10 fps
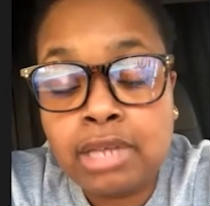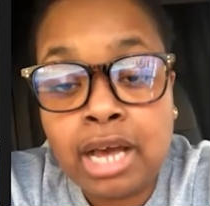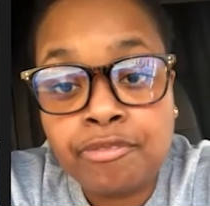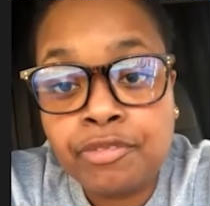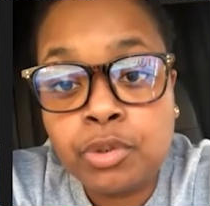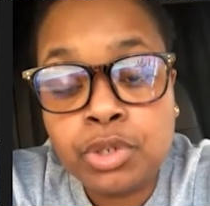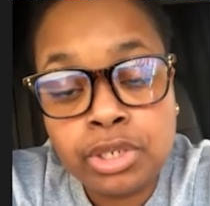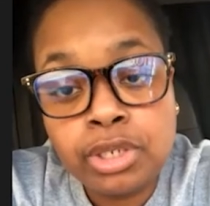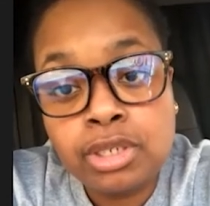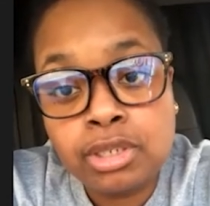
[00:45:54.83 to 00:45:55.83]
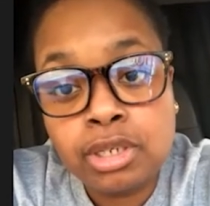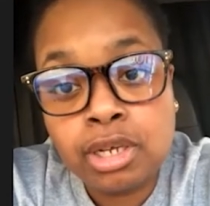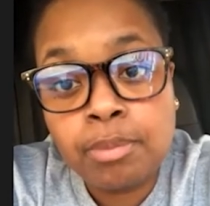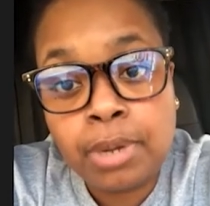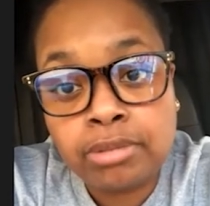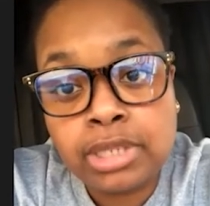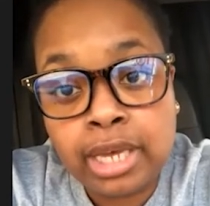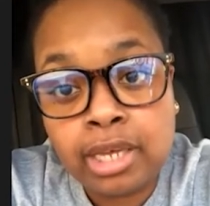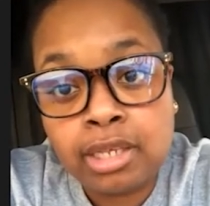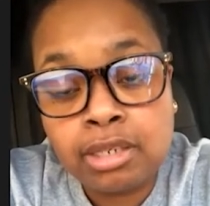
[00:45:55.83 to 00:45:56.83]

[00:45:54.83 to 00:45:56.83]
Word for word: I feel good about that.